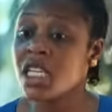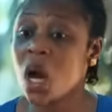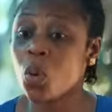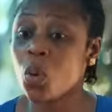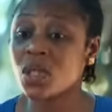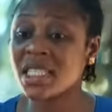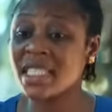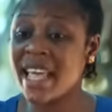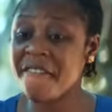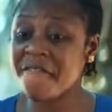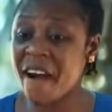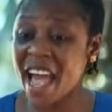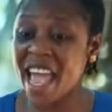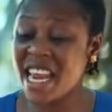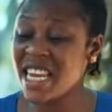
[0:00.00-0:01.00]
there was
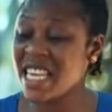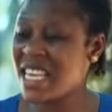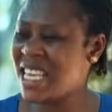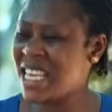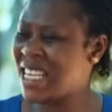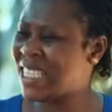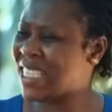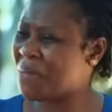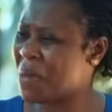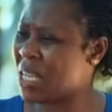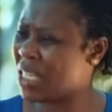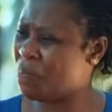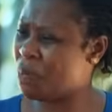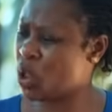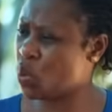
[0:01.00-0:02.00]
never any
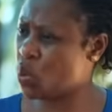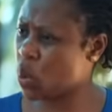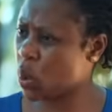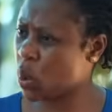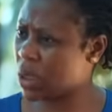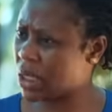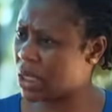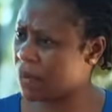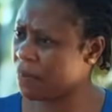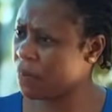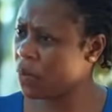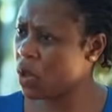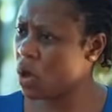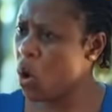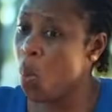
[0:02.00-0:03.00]
intimacy between us.
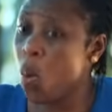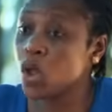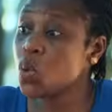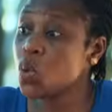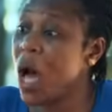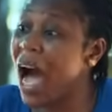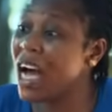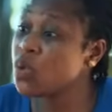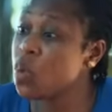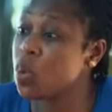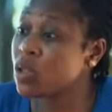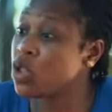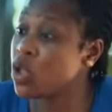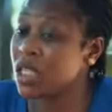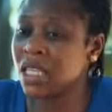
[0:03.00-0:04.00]
What we had
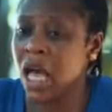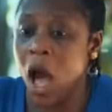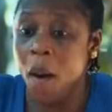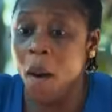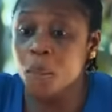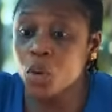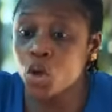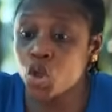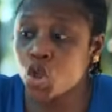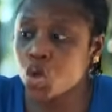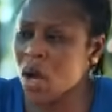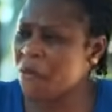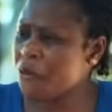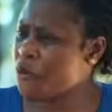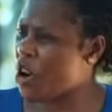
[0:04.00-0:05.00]
was just
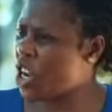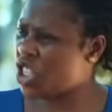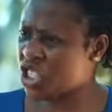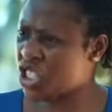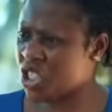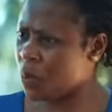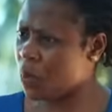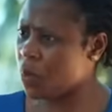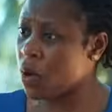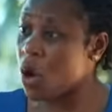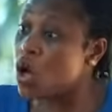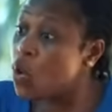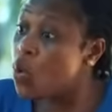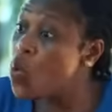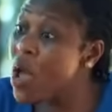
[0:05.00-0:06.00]
mutual friendship.
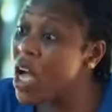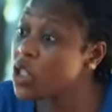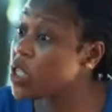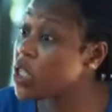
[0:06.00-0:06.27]
We are